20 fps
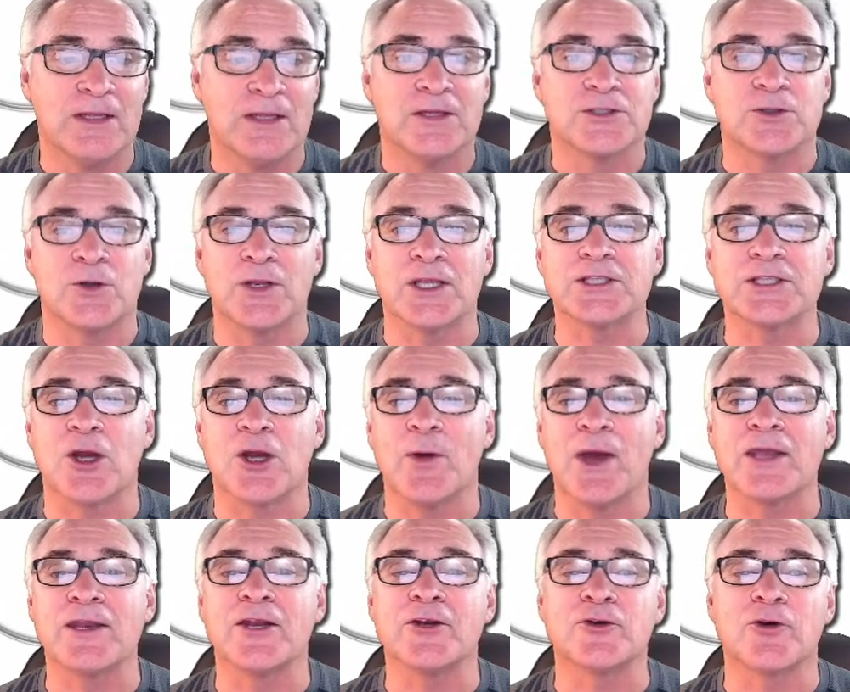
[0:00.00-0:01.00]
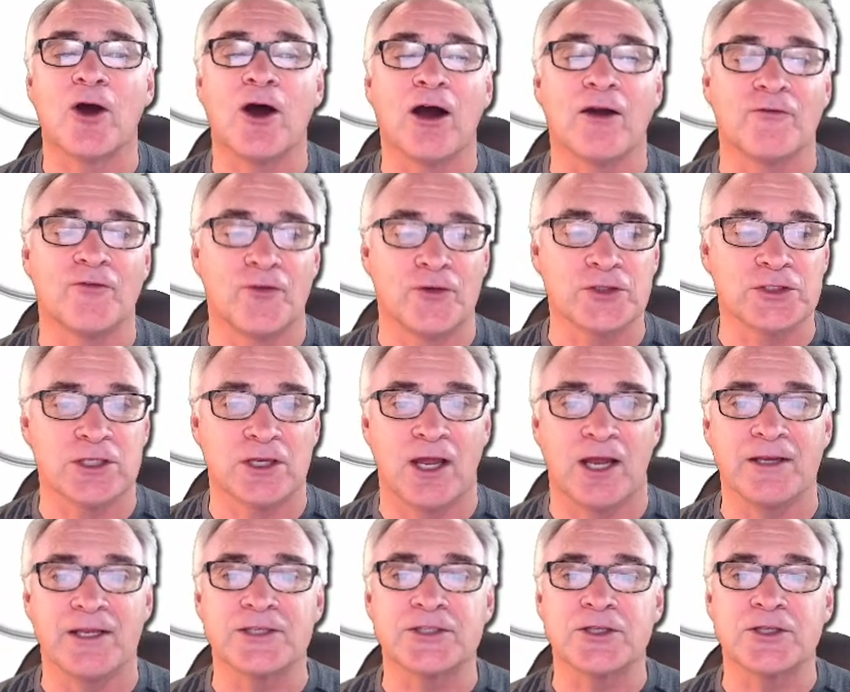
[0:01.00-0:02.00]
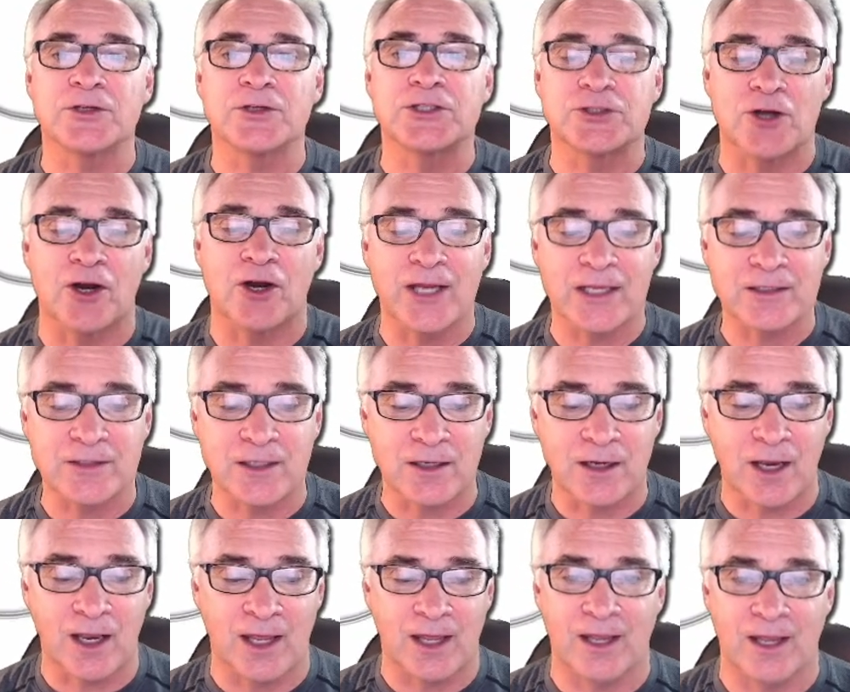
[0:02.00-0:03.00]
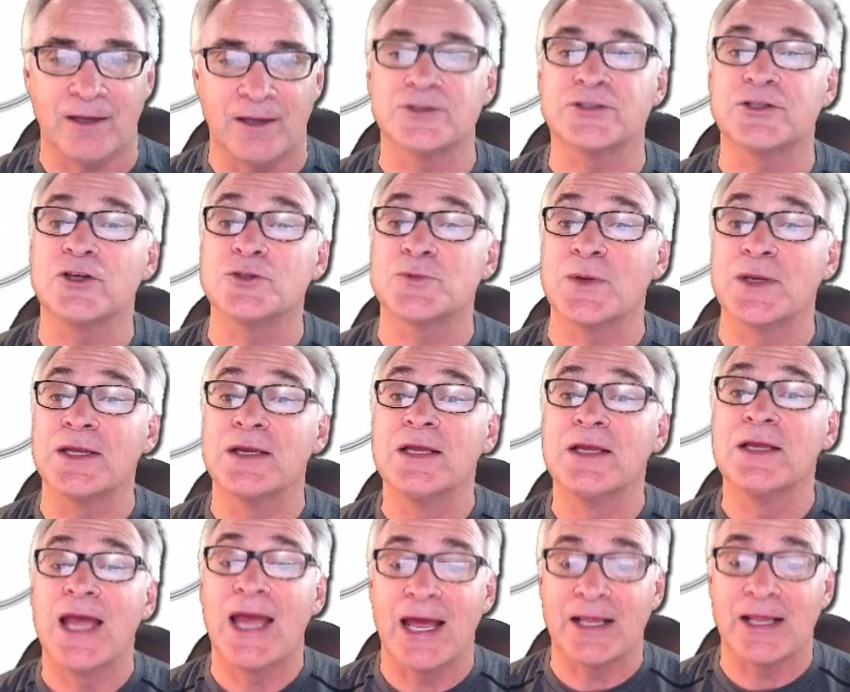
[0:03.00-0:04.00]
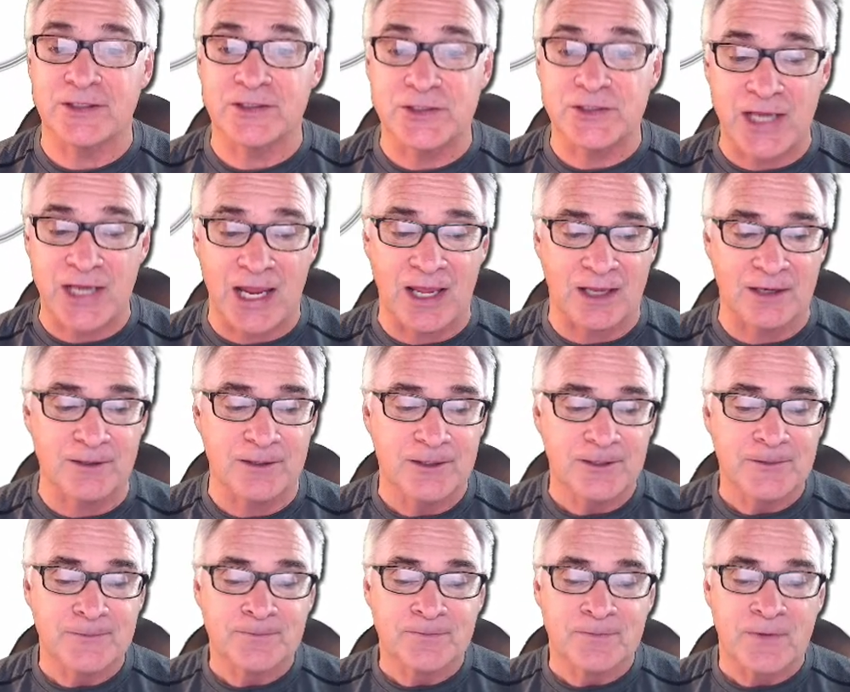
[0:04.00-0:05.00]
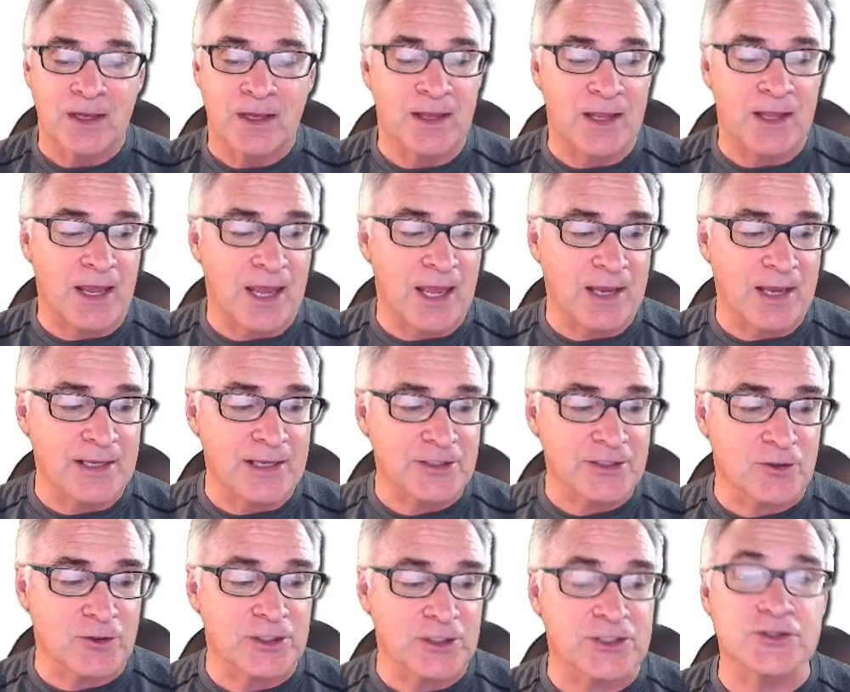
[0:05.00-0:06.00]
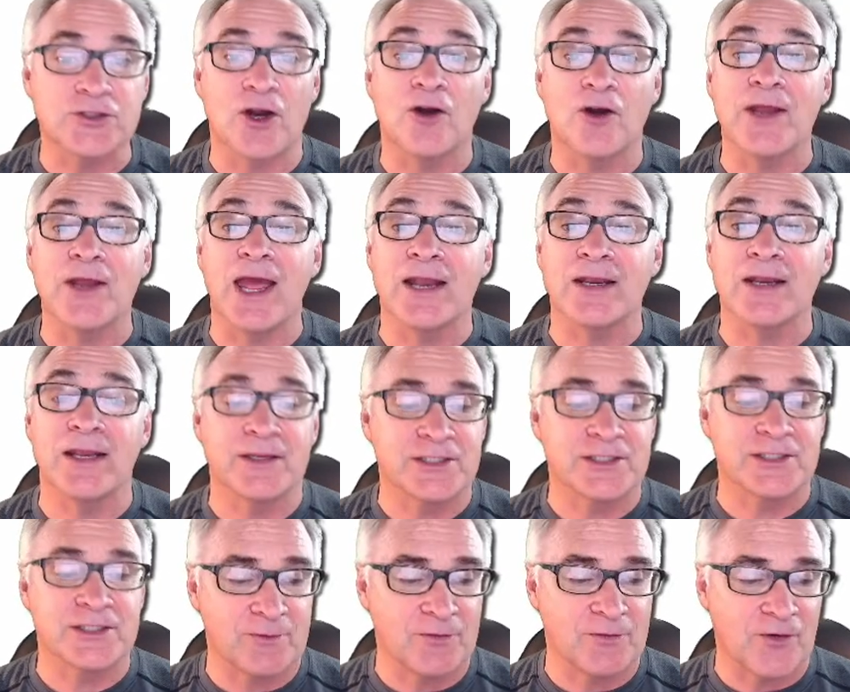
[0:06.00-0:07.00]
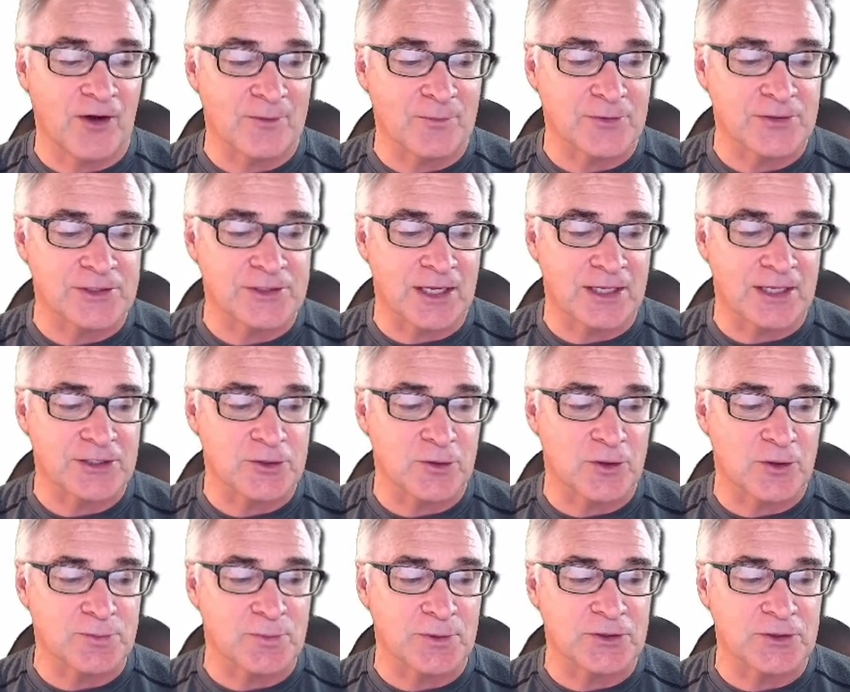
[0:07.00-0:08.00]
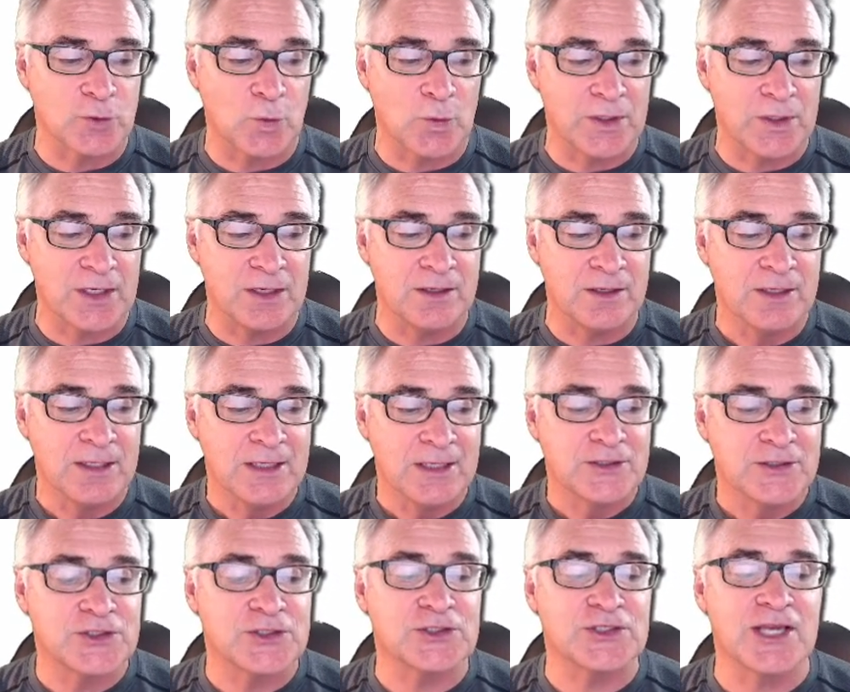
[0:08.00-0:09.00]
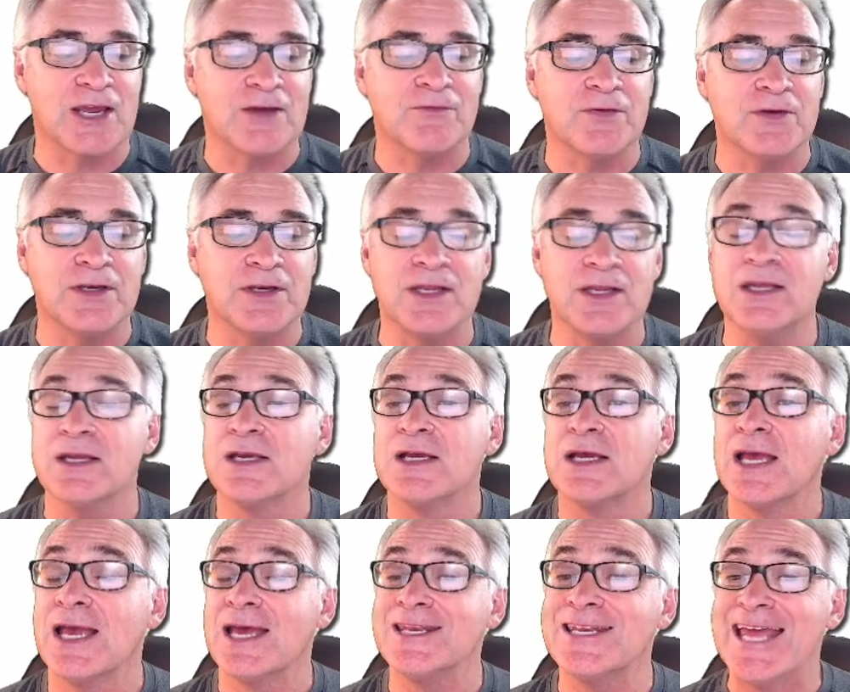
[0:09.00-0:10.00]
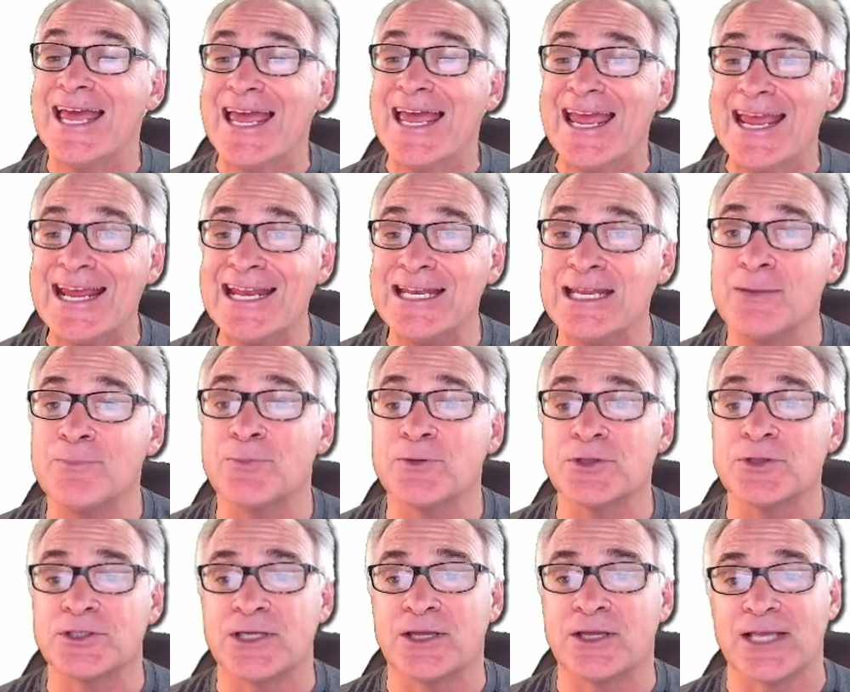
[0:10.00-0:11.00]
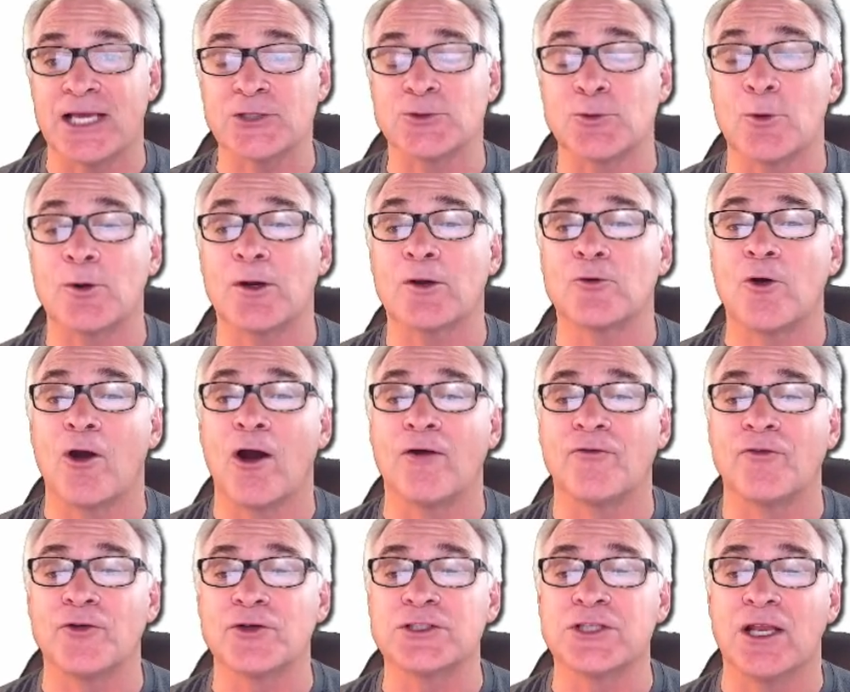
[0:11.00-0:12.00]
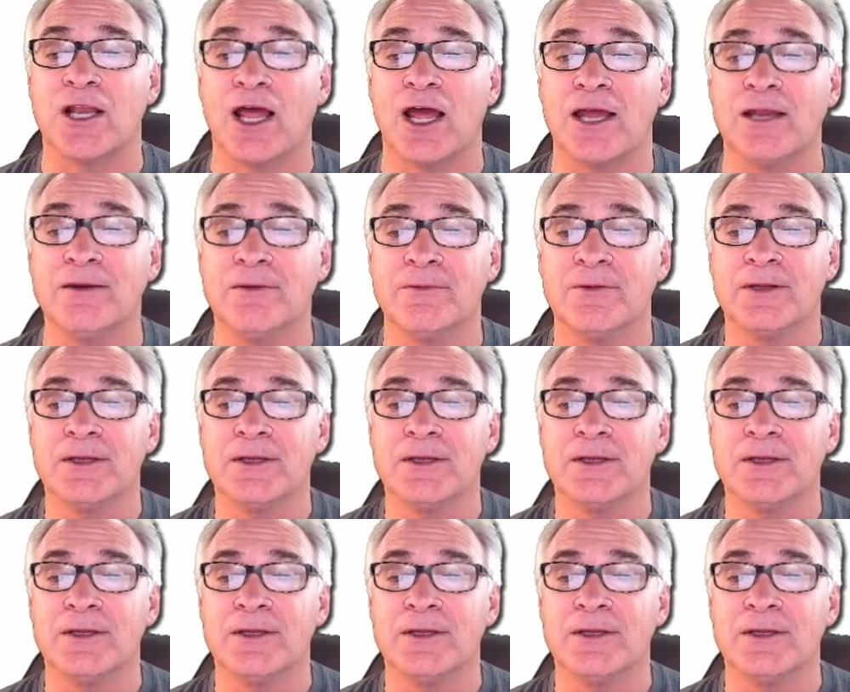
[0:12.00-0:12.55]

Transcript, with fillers: So let's go ahead and draw our first line. It's going to start at the clay, excuse me, at the sand, and, and that's going to start at 75%. So it's between 70 and 80%. That's where we're going to draw our first line.